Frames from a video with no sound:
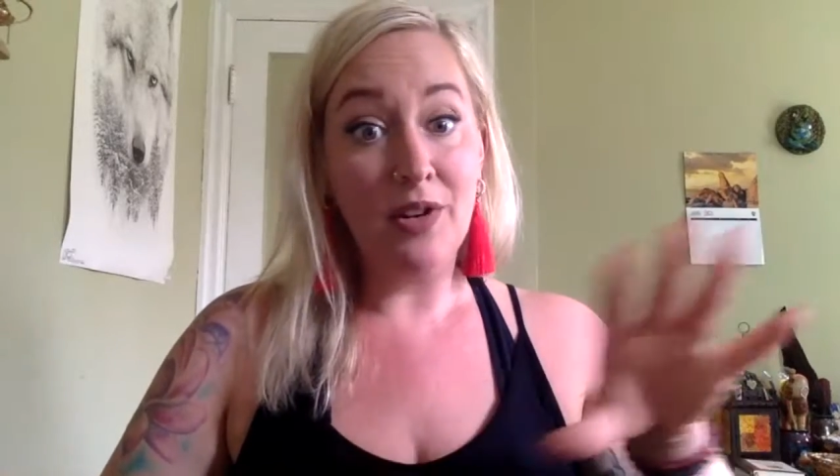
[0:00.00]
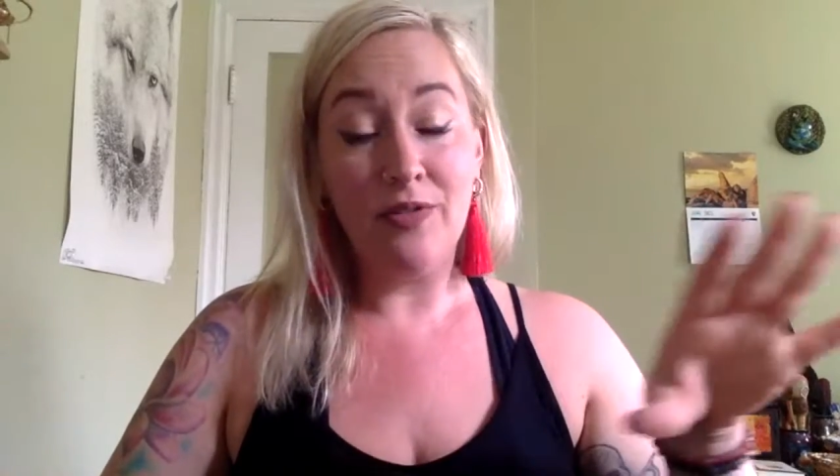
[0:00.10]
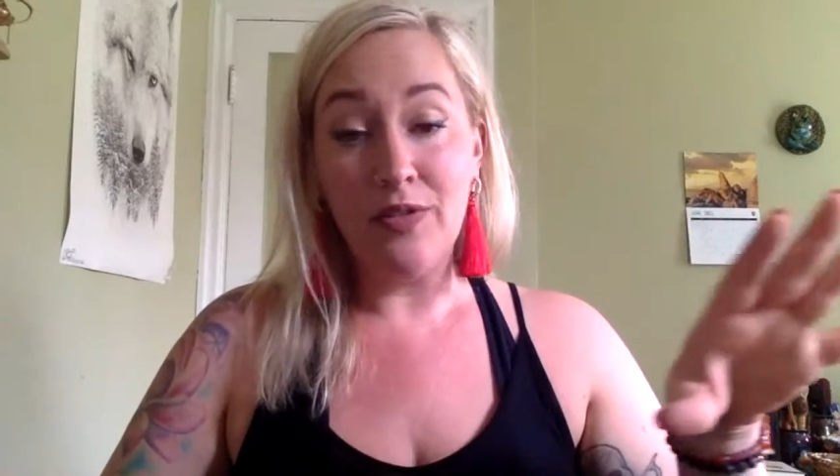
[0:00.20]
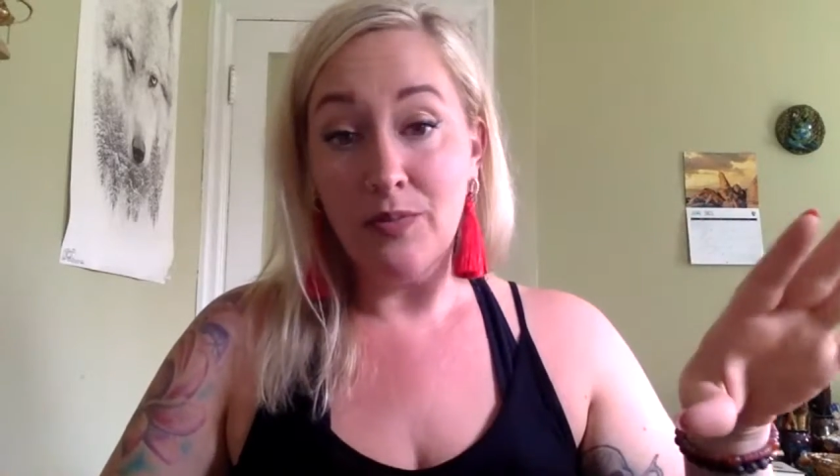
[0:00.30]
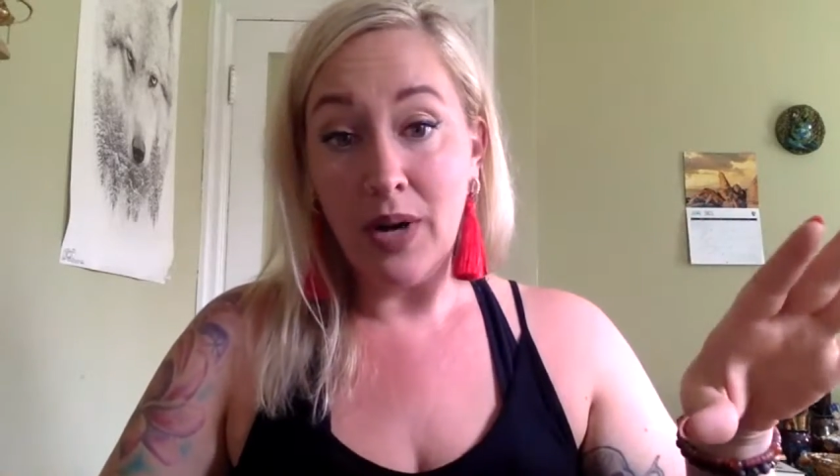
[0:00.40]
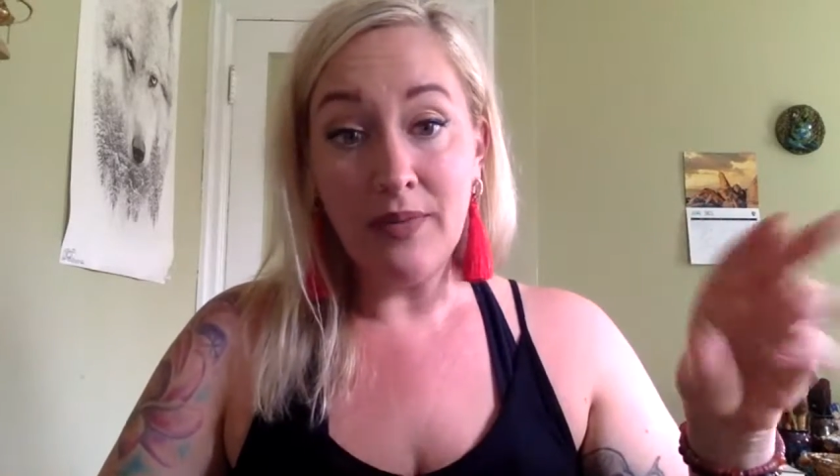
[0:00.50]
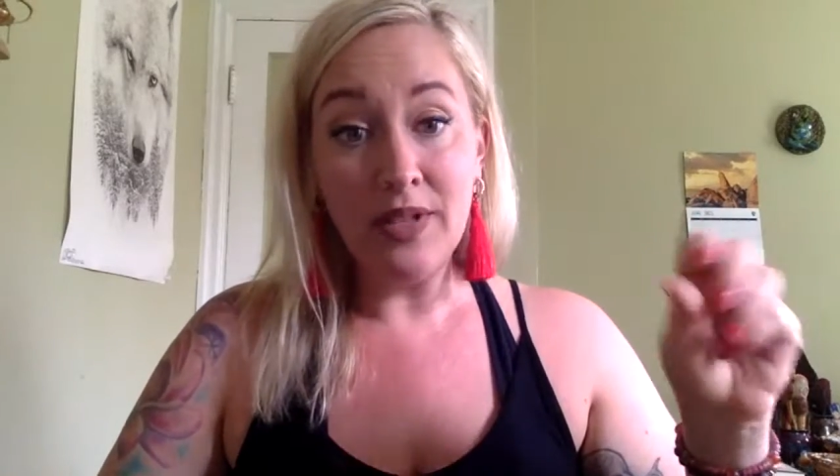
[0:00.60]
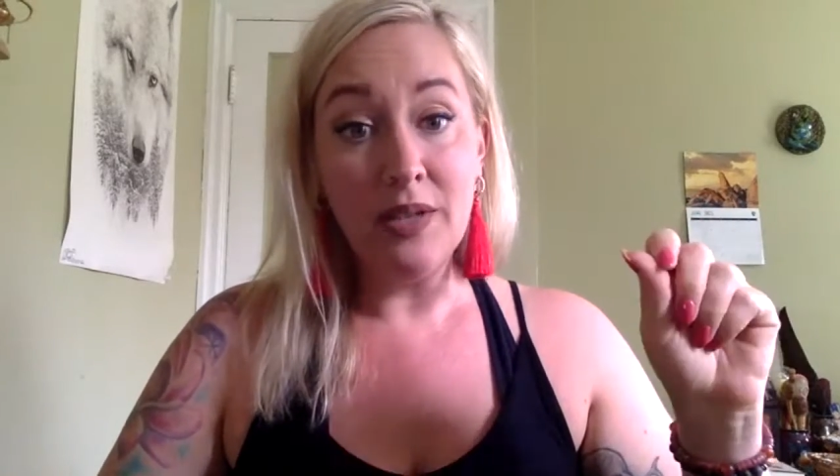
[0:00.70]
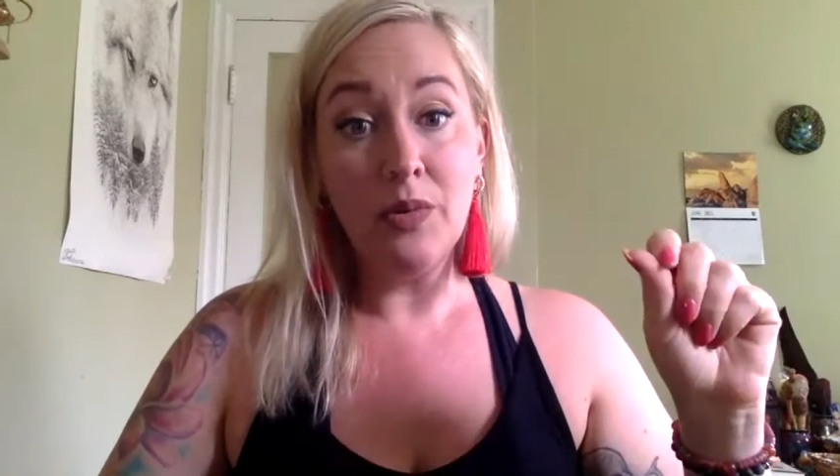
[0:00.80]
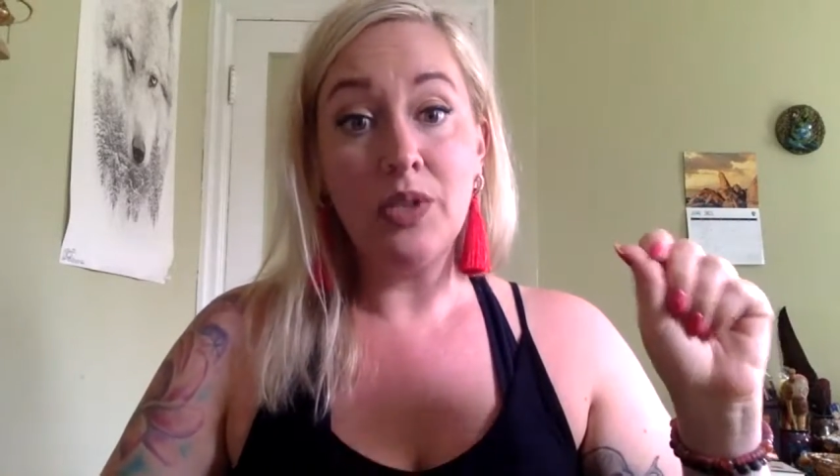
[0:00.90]
or if you've
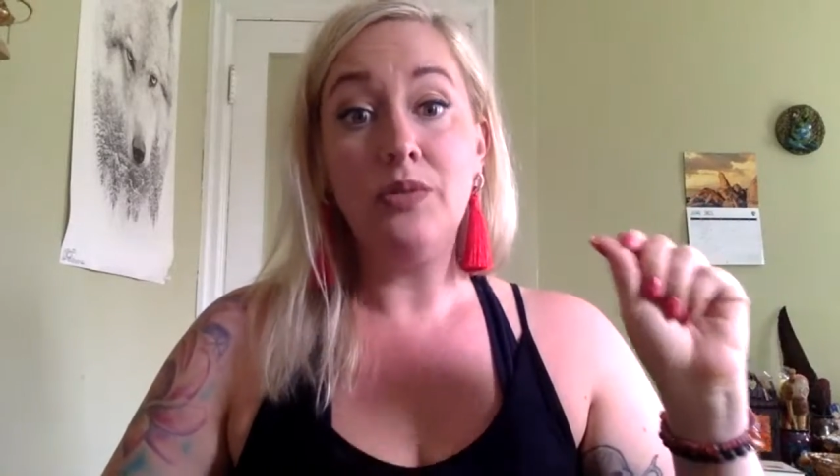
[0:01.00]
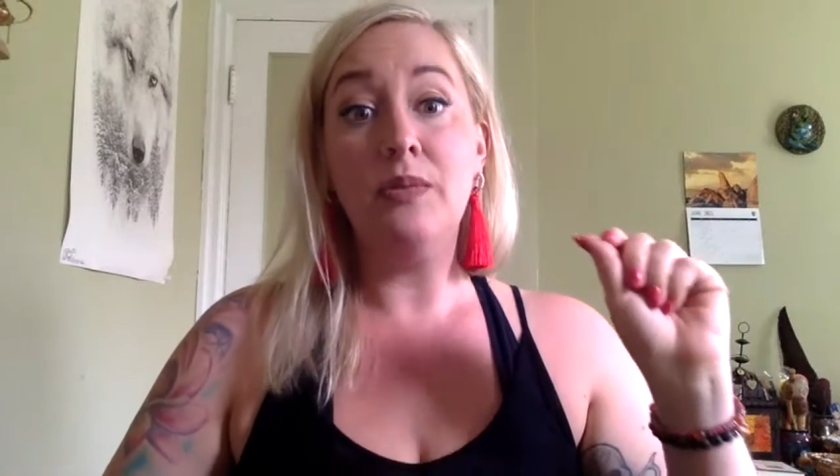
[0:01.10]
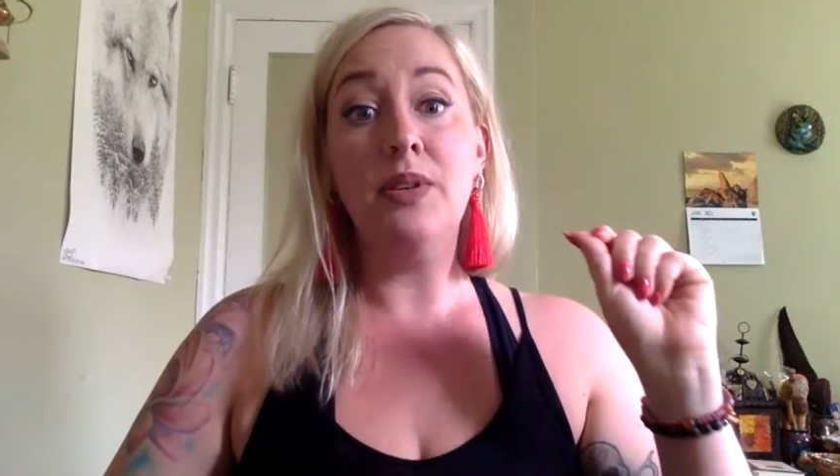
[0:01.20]
privately worked with me,